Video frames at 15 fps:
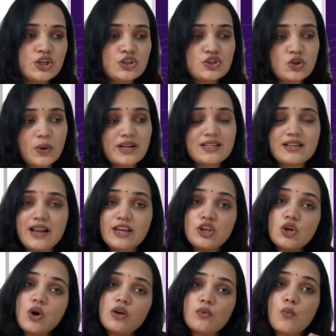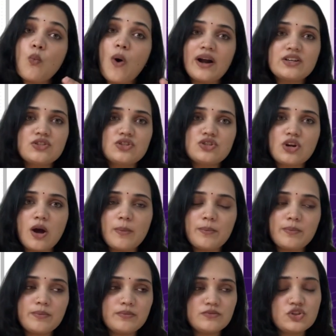So it's like your
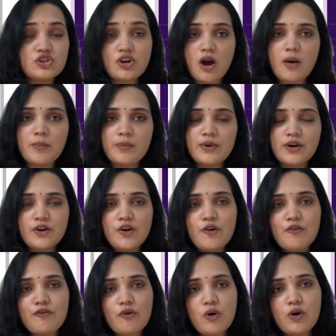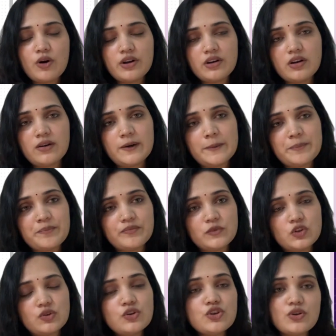one-stop shop for
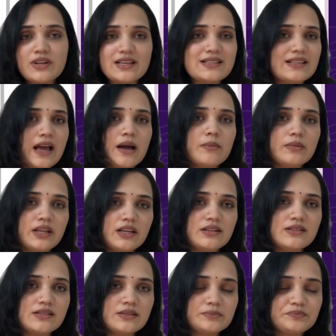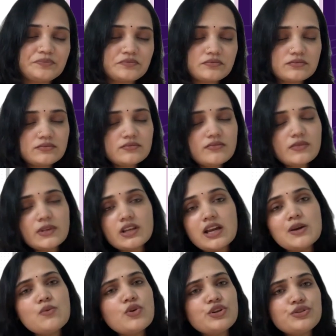your exam needs.
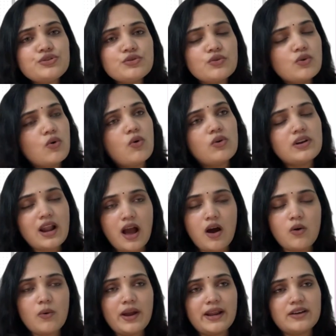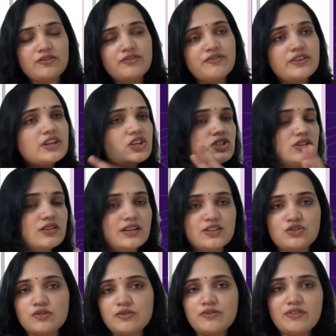I want you to go now and finish the
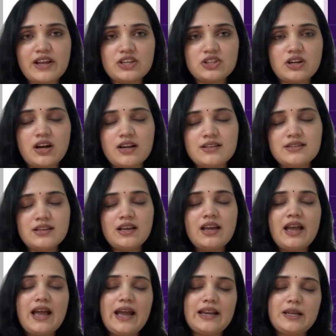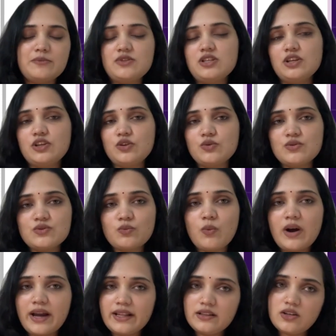rest of the flashcards and MCQs
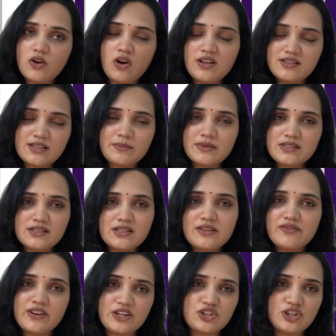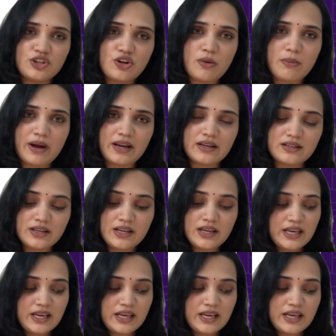while the concept is still fresh in your mind.